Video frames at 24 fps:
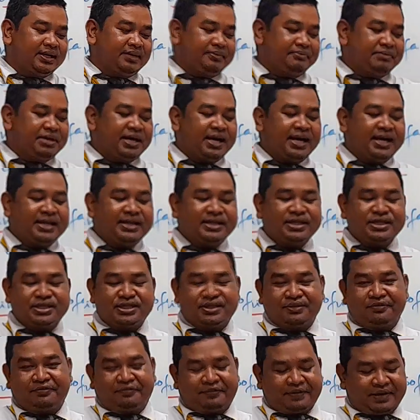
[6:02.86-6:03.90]
behind the
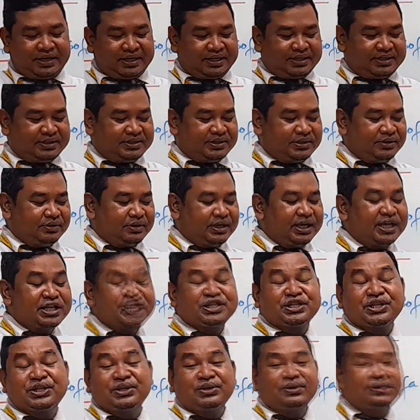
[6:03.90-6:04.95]
sofa. Okay,
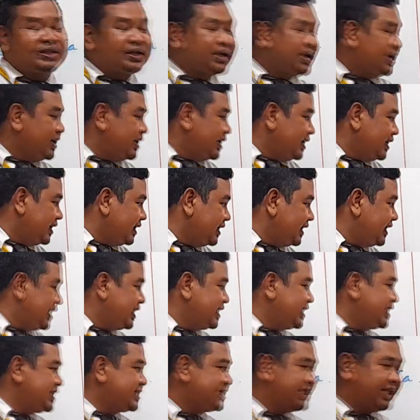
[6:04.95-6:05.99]
so
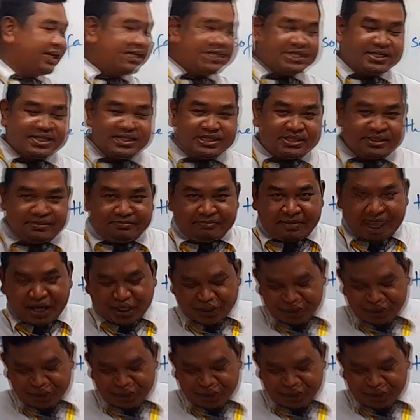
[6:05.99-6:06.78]
in this lesson, make